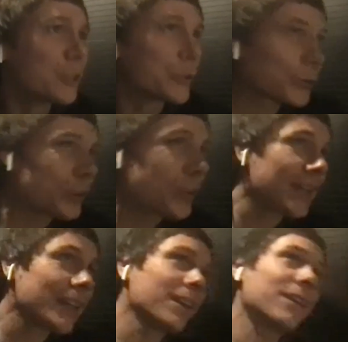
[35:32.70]

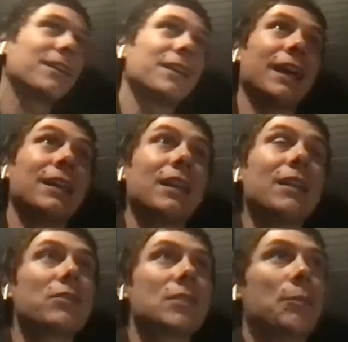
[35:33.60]
today and
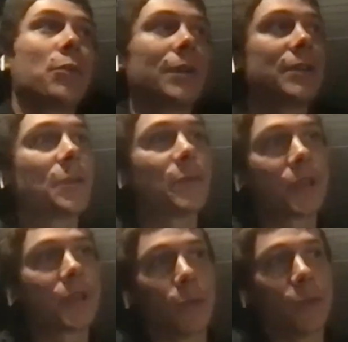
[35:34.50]
that's probably
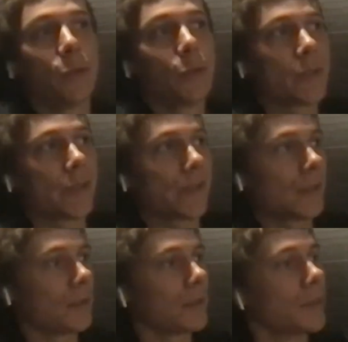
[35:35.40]
something we do with
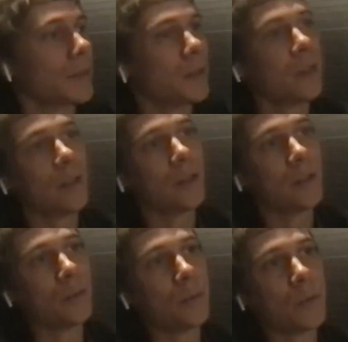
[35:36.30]
uh,
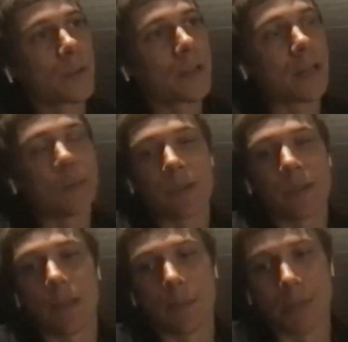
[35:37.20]
with cloud is
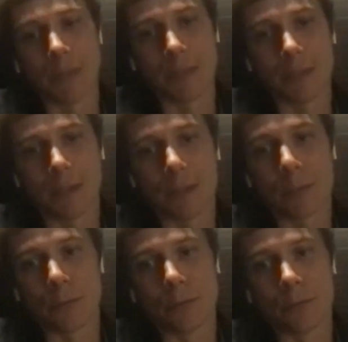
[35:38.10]
the ability
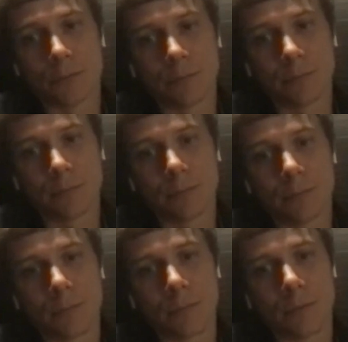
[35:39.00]
to
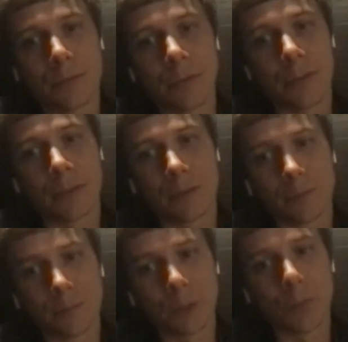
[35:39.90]
feed
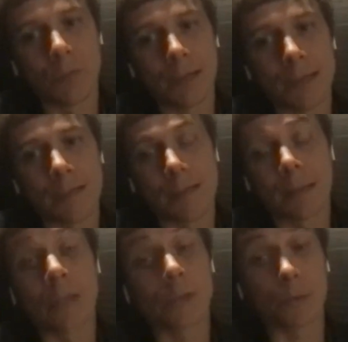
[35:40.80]
your files
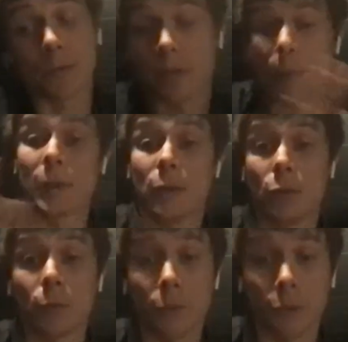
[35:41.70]
now it works i mean
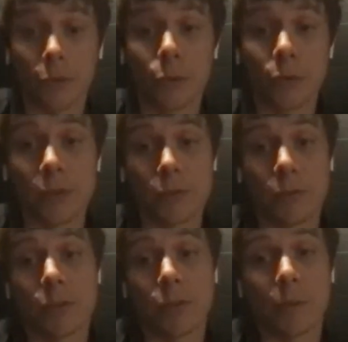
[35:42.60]
your, the use case you're
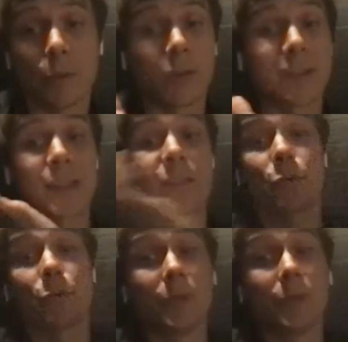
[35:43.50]
describing works extremely